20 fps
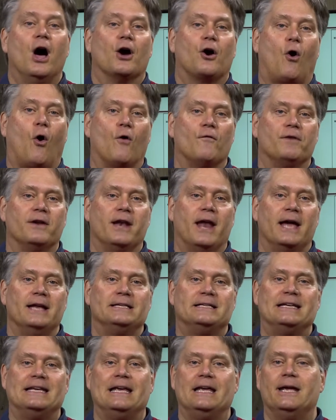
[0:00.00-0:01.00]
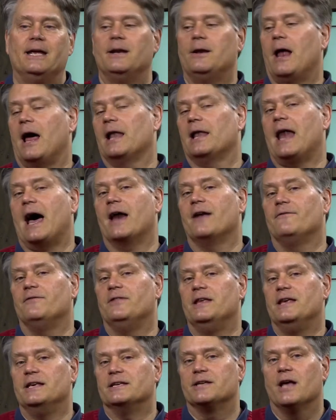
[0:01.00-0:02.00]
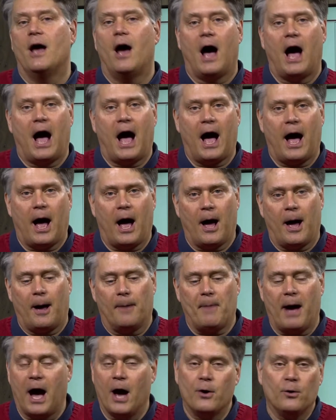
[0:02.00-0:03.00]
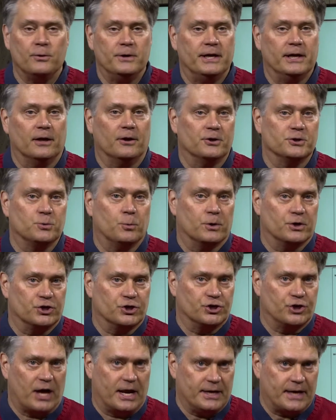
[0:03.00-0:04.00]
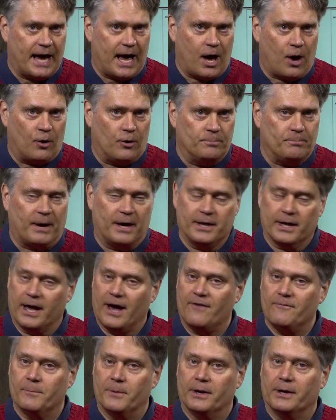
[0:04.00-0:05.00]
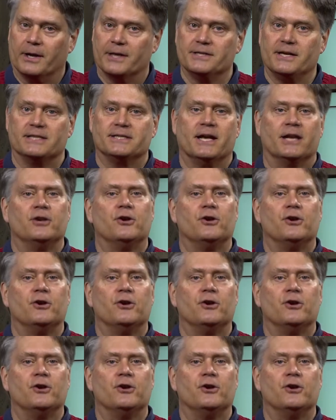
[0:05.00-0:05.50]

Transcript: COVID-19, a lot of these auto dealers were shut down by the government because they said,